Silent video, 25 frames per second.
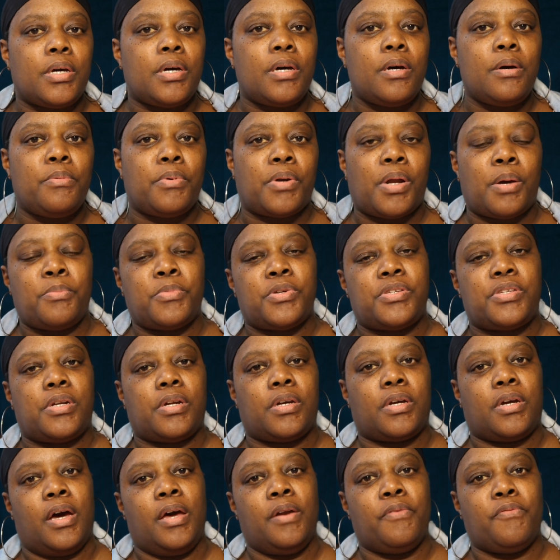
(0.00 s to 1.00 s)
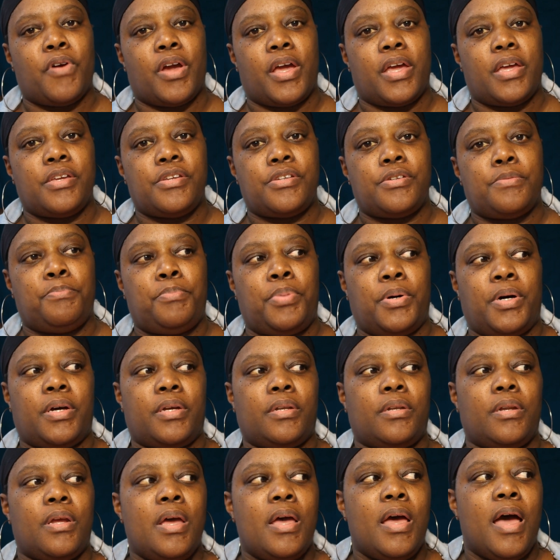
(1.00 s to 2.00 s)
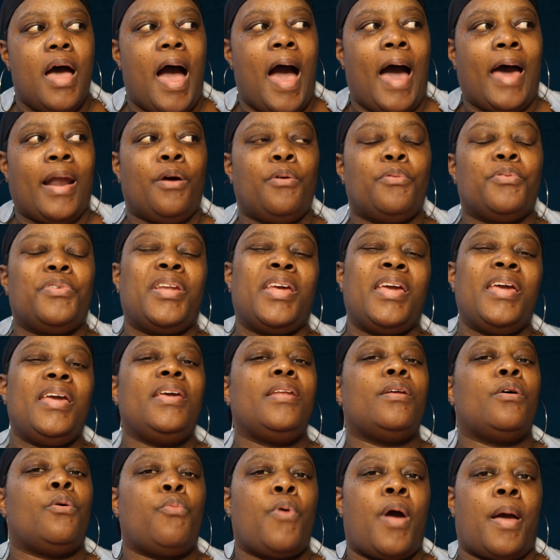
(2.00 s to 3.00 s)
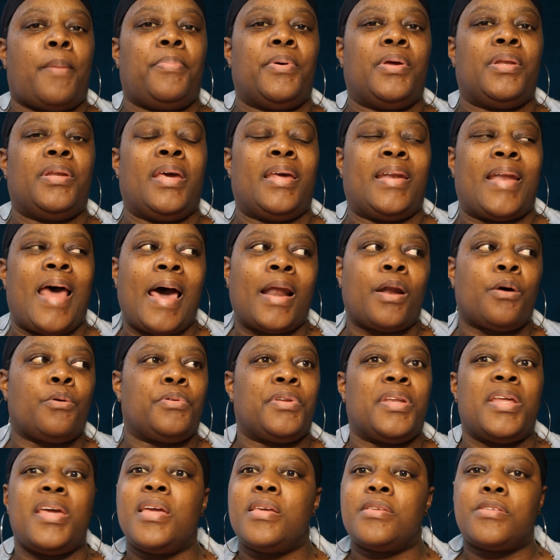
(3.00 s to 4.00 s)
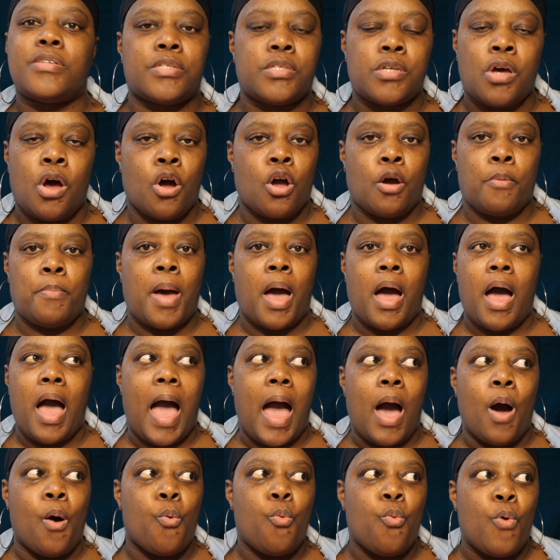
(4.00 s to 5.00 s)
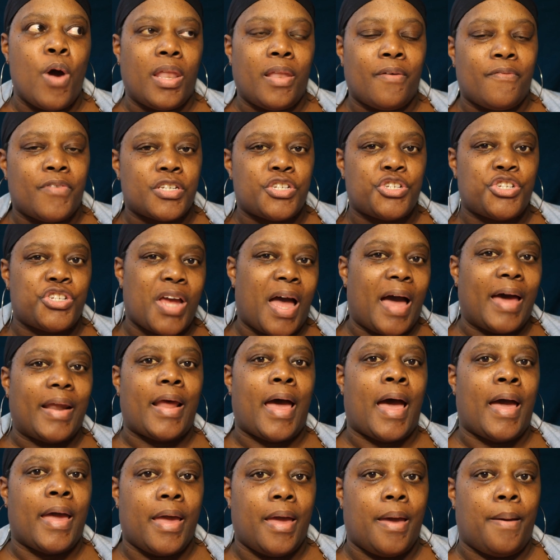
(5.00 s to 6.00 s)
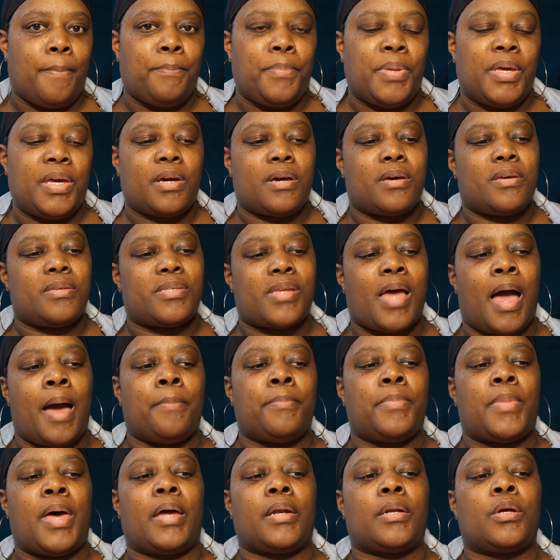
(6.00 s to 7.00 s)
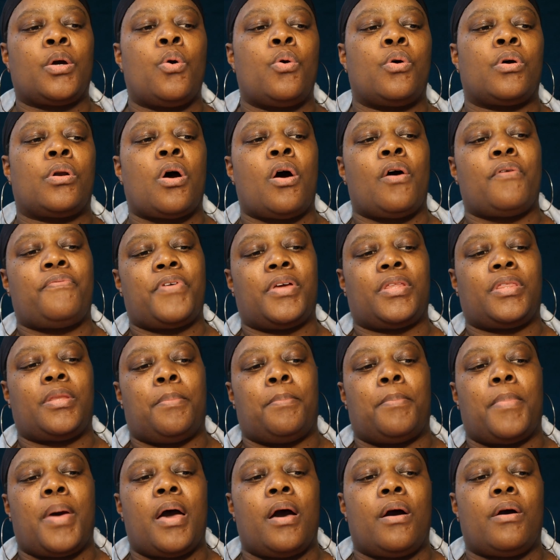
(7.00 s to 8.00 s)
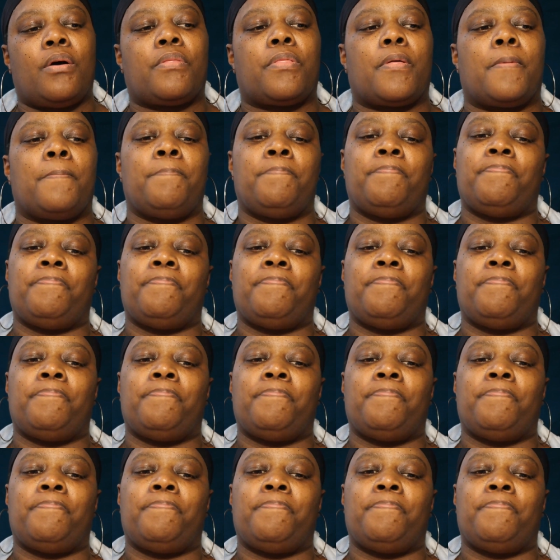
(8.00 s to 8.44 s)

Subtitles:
good when I went to the gun range, but I don't need a weapon and I don't need to talk about how well of a shot I am, because I'm not going off at the mouth